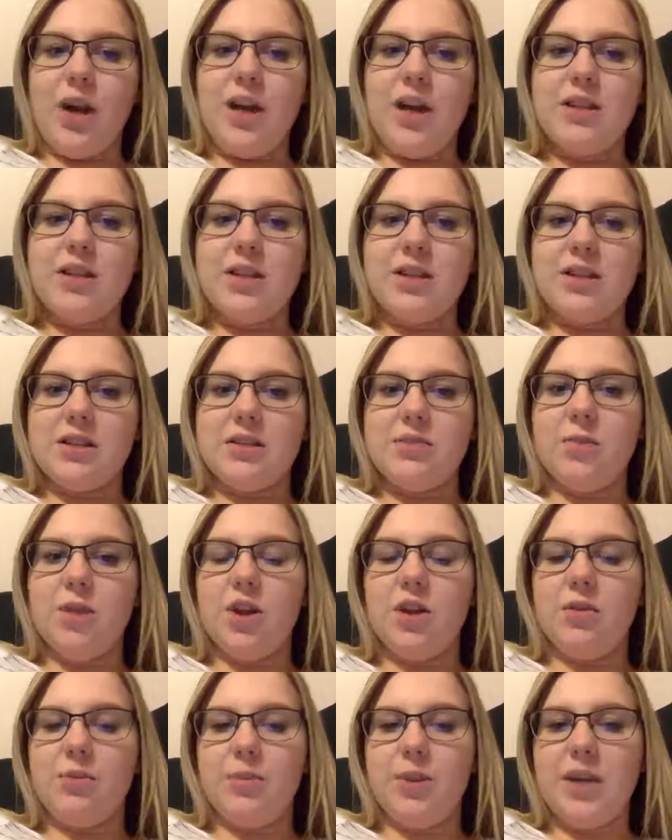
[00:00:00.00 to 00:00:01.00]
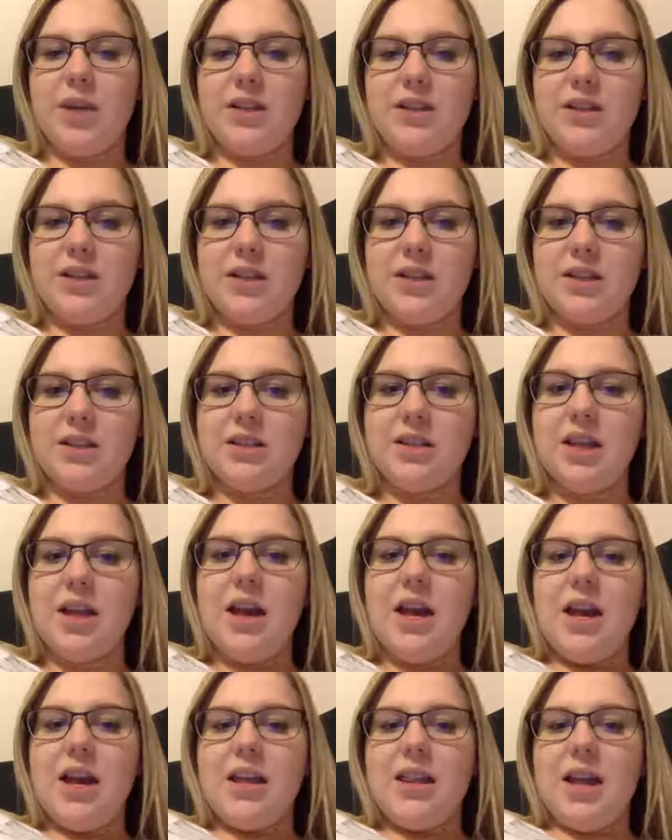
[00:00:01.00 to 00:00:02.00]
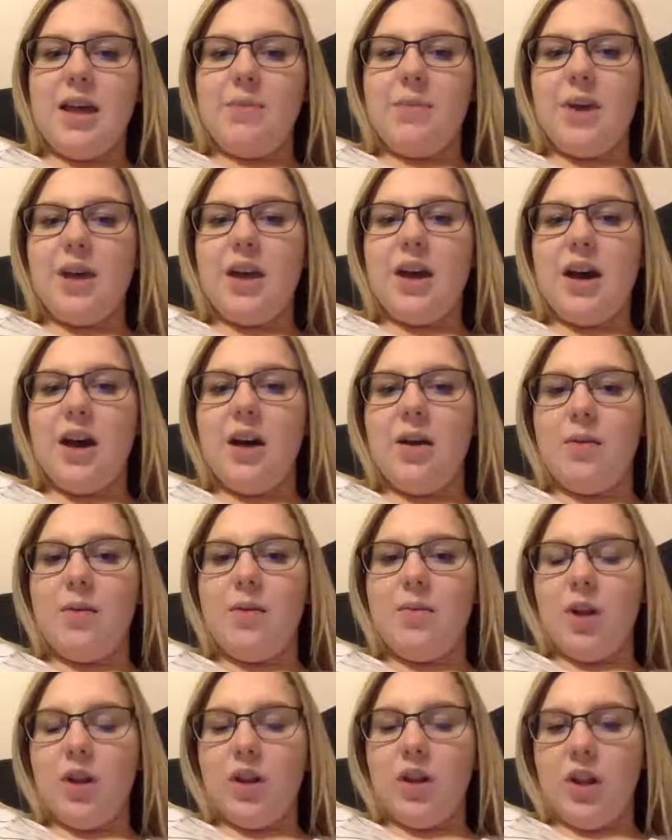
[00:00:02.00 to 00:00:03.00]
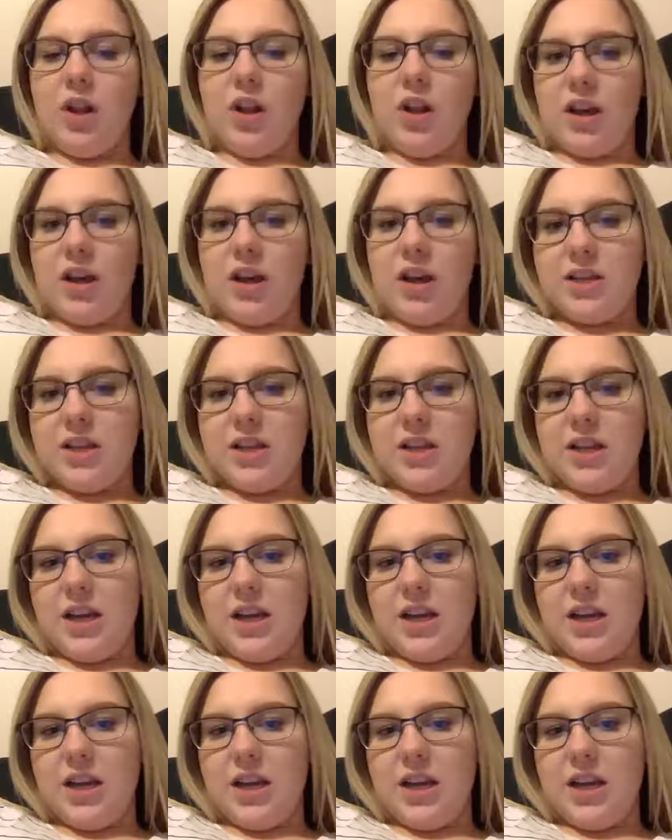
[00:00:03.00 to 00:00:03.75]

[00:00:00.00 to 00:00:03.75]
breaks into smaller pieces that become locked